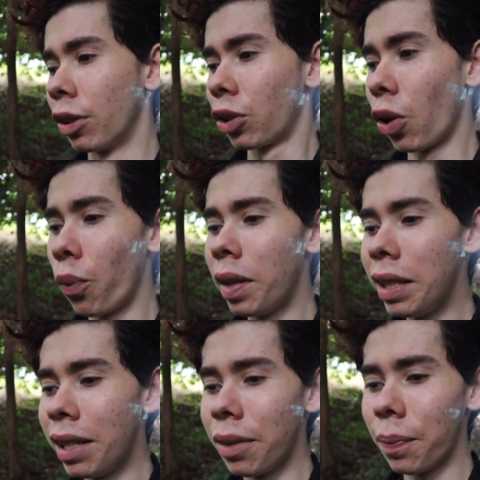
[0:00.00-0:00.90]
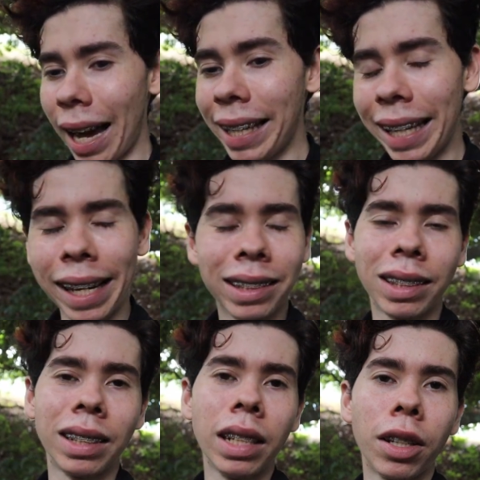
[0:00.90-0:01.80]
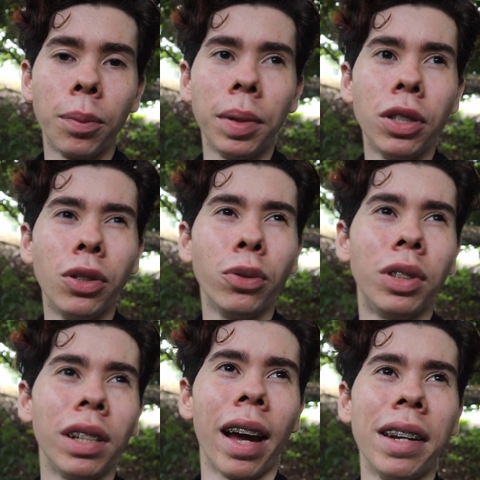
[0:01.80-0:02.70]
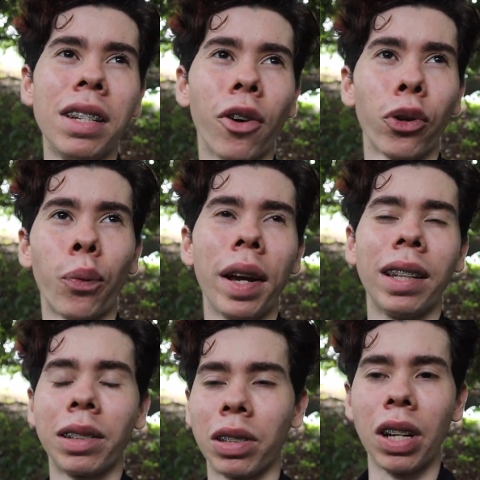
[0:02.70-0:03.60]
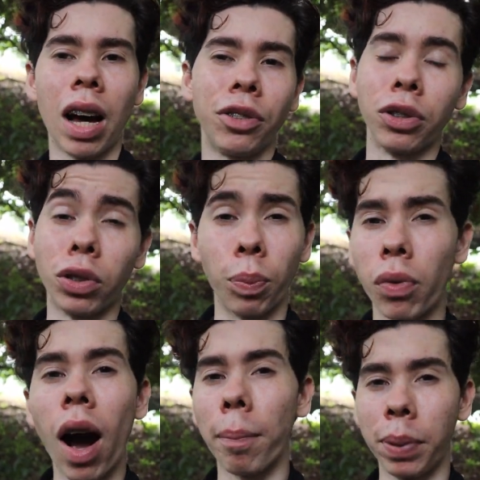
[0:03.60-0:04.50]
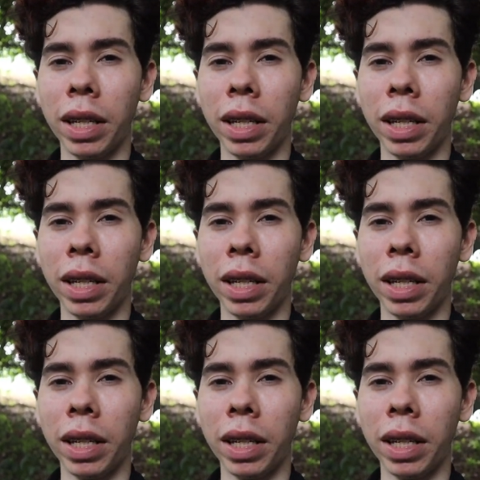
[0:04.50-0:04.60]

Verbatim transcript: so really, I can't see it be used in any other way that's not just a prop